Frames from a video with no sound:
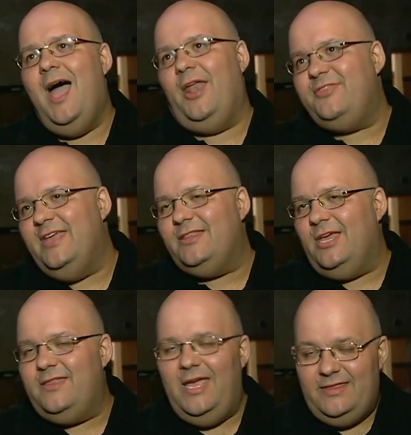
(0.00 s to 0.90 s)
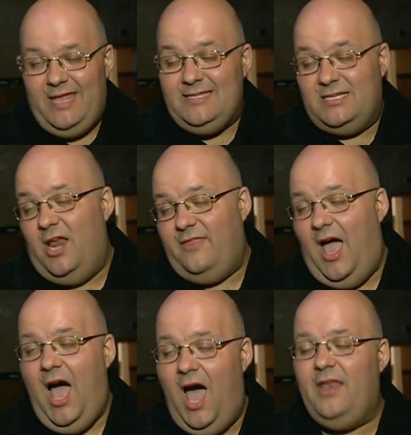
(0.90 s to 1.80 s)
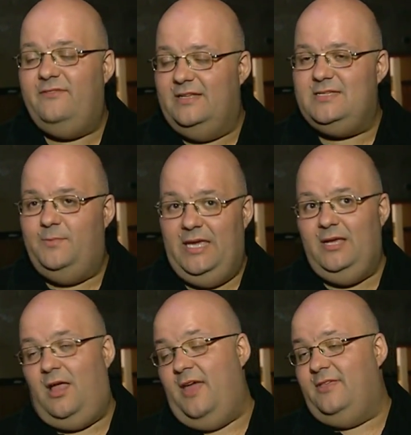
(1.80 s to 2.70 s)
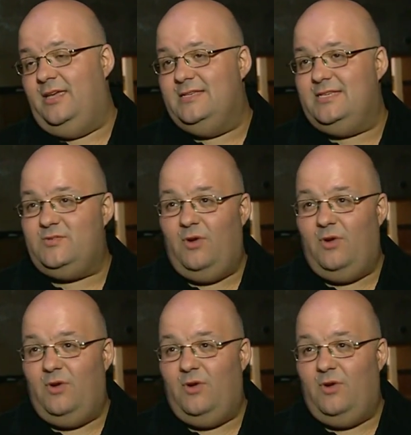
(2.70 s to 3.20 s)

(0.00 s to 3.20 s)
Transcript: And I think that that's kind of the heart of its appeal, I think, is its